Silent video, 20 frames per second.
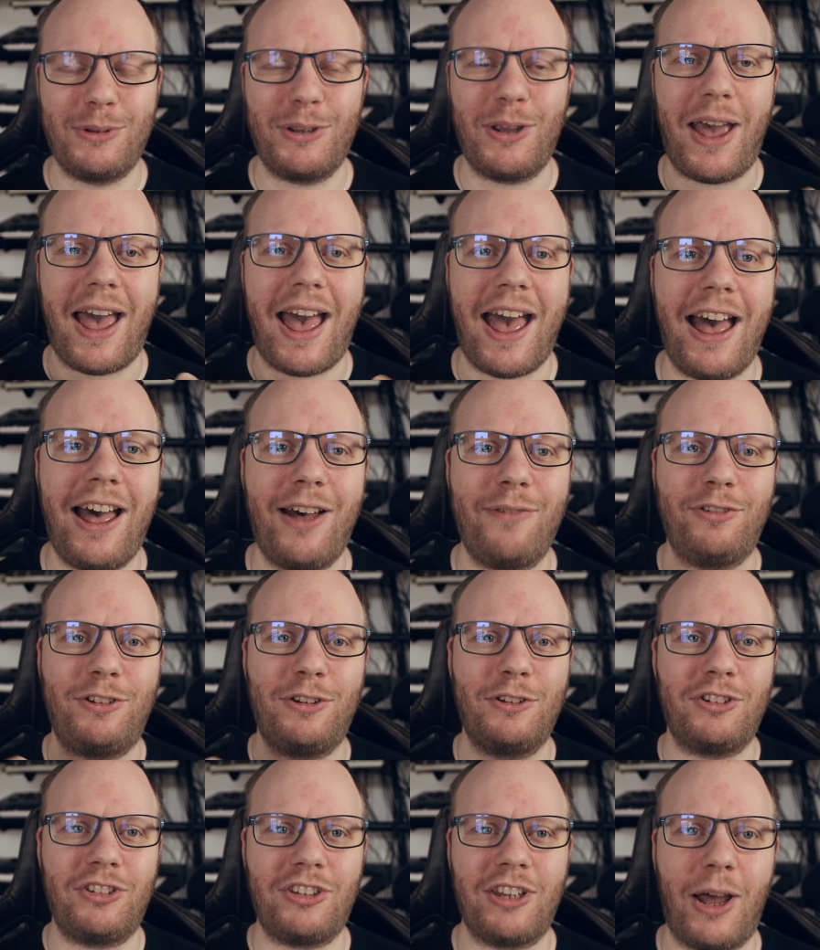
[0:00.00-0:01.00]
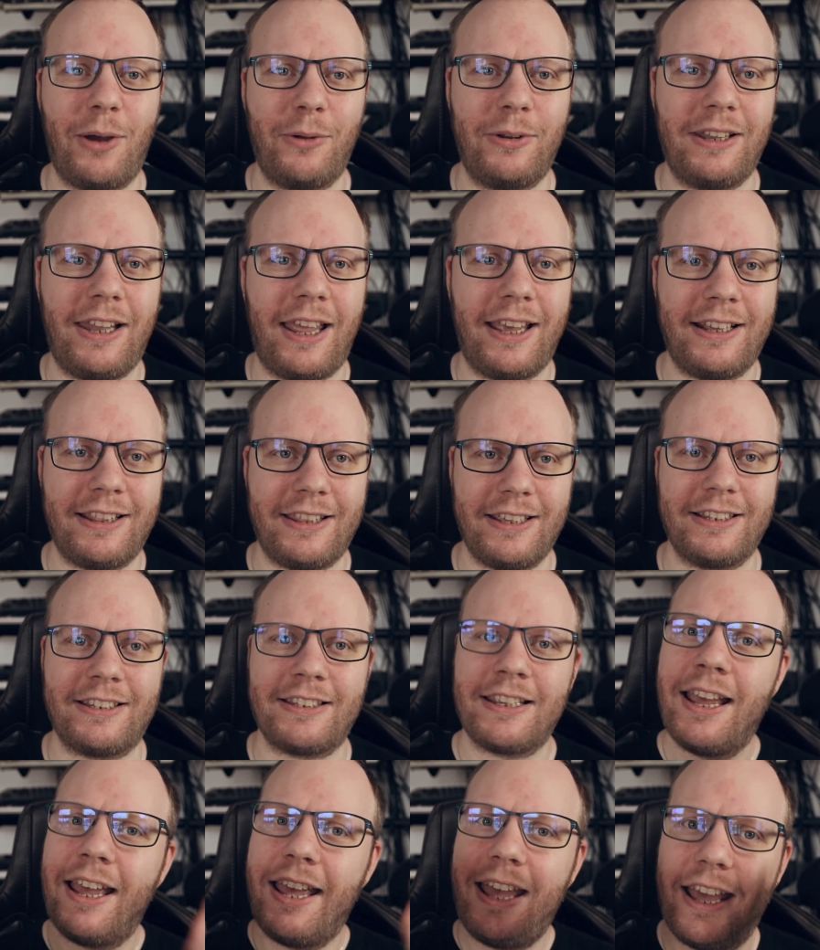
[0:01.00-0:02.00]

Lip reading: You have to sound like this,